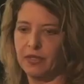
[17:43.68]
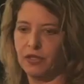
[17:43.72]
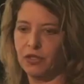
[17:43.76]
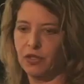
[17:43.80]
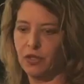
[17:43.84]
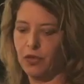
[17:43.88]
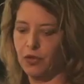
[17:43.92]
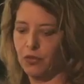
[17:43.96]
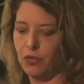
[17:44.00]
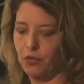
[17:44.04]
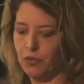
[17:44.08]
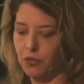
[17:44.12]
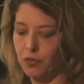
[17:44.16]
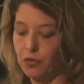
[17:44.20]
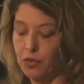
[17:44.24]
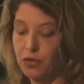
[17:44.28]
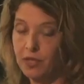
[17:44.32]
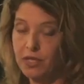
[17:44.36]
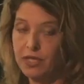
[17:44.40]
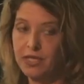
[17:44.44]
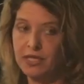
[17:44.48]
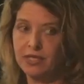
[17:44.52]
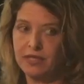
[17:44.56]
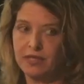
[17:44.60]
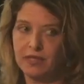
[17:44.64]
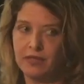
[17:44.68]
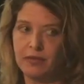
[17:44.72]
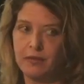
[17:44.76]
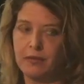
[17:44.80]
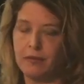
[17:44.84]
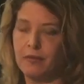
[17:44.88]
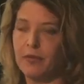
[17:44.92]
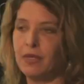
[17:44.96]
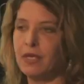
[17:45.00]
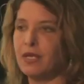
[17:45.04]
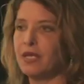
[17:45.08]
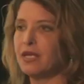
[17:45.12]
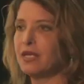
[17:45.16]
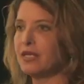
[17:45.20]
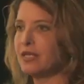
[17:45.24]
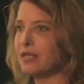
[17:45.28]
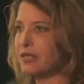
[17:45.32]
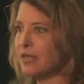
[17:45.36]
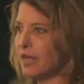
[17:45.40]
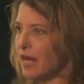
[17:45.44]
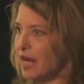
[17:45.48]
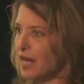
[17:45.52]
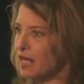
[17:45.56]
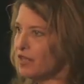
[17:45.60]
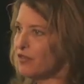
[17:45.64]
So worrisome
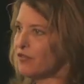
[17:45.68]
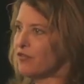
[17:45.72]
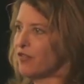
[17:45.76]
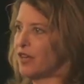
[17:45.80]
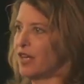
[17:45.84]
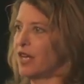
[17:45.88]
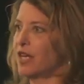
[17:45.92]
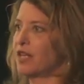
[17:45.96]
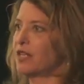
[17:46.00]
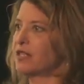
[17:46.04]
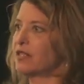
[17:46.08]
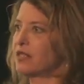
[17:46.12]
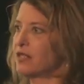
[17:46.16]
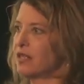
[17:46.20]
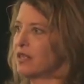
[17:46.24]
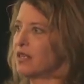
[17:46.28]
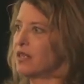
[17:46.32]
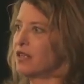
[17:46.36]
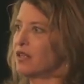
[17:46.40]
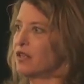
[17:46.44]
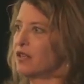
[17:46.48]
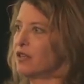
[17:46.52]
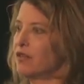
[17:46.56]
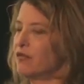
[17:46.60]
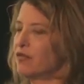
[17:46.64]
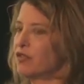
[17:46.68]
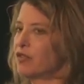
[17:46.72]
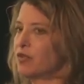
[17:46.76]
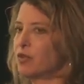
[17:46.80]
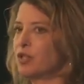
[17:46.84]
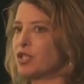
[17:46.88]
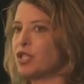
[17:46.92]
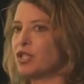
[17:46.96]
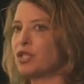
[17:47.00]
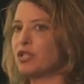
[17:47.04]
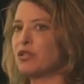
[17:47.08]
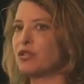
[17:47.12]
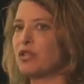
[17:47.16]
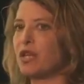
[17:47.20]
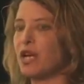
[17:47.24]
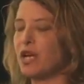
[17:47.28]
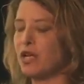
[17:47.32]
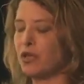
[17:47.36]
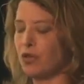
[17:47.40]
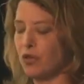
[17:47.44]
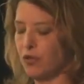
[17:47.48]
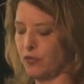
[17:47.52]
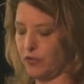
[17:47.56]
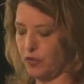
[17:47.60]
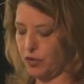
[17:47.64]
side effects of switching your
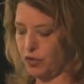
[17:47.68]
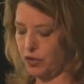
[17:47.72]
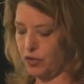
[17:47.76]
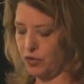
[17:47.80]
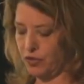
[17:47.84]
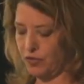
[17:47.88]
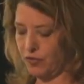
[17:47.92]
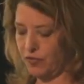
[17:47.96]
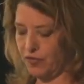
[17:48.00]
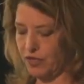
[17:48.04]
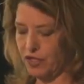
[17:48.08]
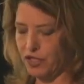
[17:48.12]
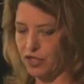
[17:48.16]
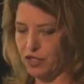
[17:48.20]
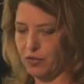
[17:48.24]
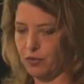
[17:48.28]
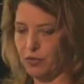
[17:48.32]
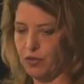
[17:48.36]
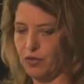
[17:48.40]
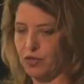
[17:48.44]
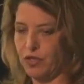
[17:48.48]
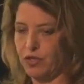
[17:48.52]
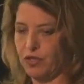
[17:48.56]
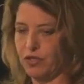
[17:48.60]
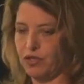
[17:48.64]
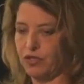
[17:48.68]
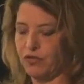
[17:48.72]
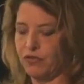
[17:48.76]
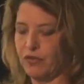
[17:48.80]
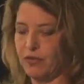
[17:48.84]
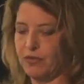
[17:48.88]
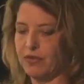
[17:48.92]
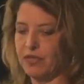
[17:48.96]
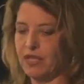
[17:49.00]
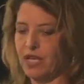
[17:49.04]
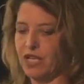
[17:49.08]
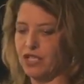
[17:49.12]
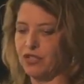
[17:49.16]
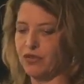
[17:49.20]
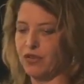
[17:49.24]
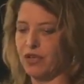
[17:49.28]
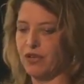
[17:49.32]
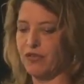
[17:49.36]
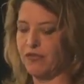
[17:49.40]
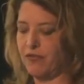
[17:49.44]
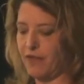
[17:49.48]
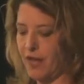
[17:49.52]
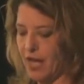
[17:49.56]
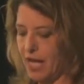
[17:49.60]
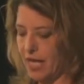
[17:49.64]
diet over to vegetable oils from
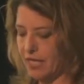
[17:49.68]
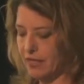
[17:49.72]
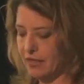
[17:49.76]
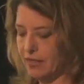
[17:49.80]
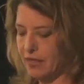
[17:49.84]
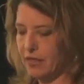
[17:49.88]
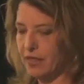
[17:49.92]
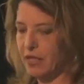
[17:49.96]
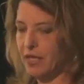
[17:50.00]
saturated fats,